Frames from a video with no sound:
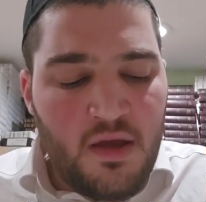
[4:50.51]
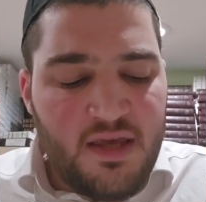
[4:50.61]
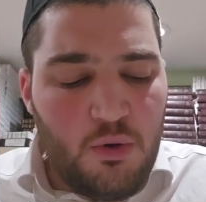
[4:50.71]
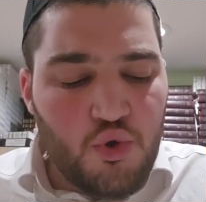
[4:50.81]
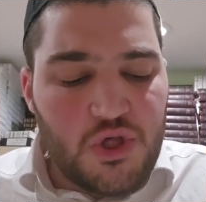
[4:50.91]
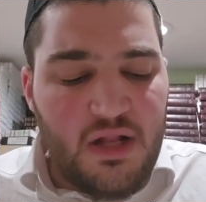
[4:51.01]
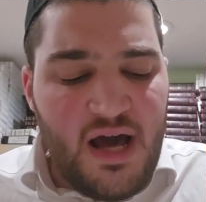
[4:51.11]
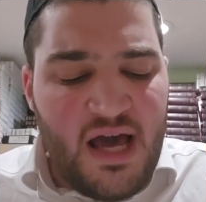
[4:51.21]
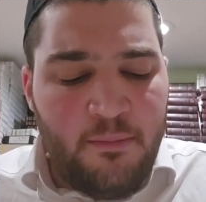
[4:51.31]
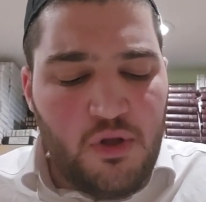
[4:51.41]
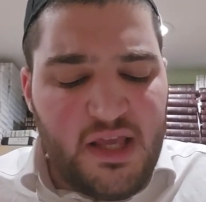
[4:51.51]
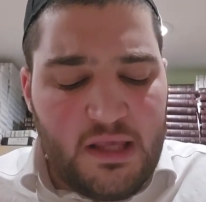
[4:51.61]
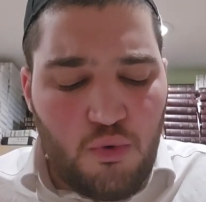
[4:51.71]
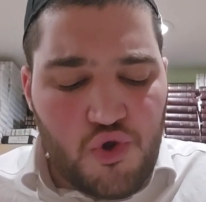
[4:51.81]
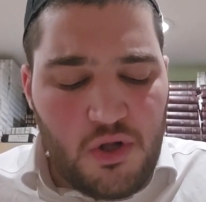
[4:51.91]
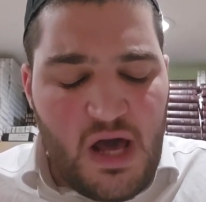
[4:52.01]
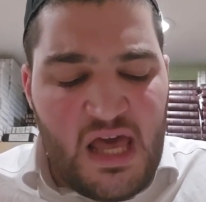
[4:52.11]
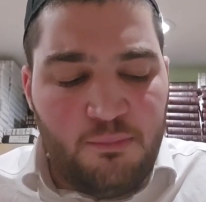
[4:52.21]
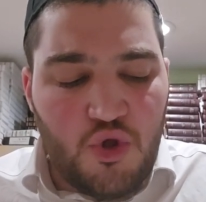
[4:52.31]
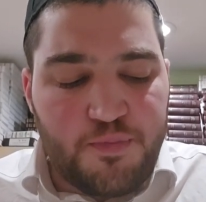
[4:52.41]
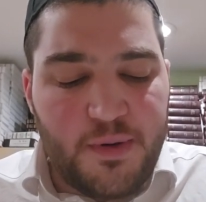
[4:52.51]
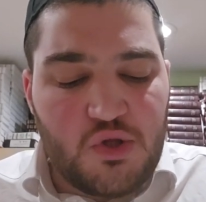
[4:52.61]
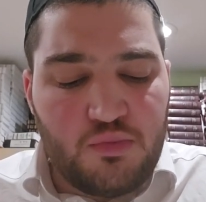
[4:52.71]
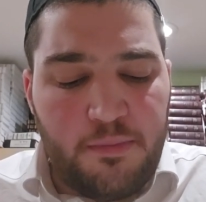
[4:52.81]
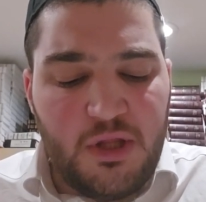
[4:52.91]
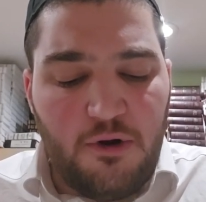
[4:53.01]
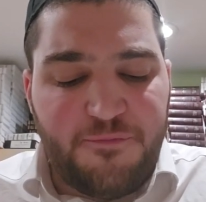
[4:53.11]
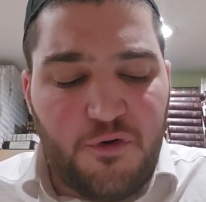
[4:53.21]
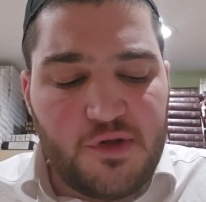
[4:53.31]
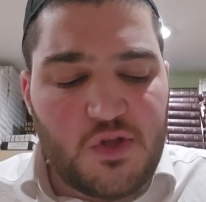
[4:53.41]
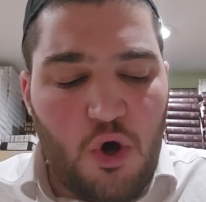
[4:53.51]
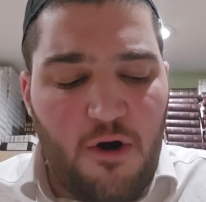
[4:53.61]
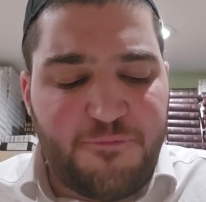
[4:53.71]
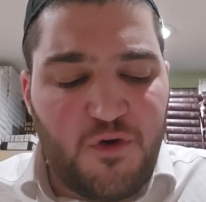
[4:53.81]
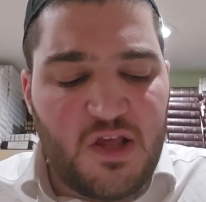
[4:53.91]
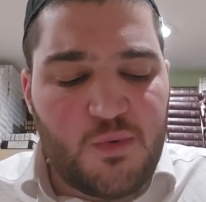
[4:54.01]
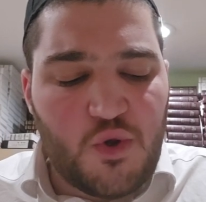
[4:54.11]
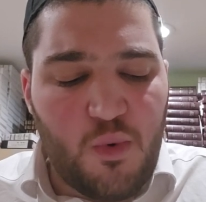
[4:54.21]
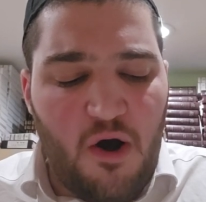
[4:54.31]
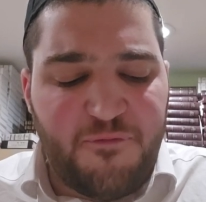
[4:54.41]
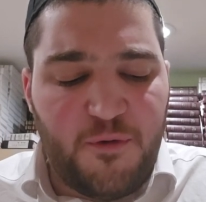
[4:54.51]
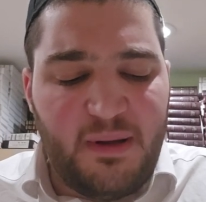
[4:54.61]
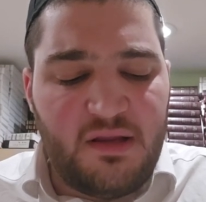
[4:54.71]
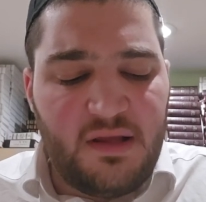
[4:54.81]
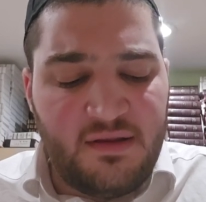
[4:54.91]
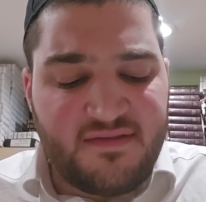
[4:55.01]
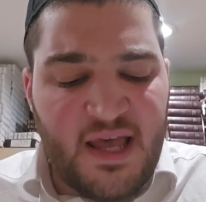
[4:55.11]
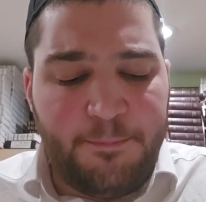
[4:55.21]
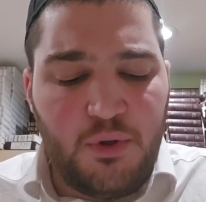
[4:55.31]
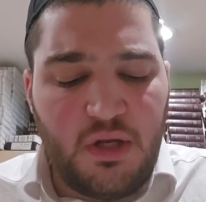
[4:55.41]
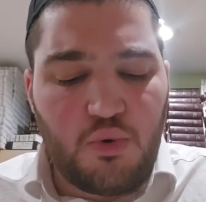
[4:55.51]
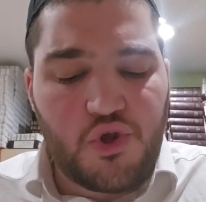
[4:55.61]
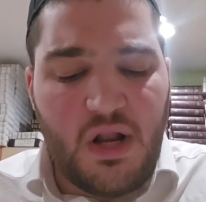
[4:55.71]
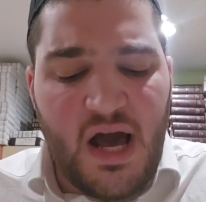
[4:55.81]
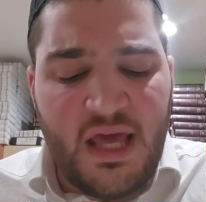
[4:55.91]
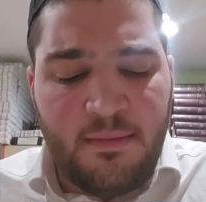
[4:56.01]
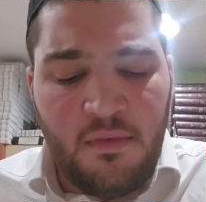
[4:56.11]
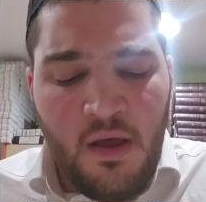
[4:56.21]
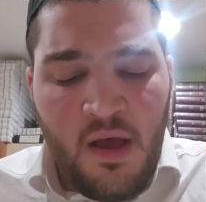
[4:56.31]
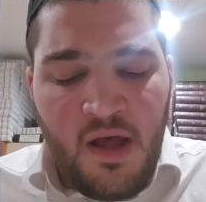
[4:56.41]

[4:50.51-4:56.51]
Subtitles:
Kirushalayim, or like Yerushalayim, which presumably refers to offerings which were offered in the temple in Yerushalayim.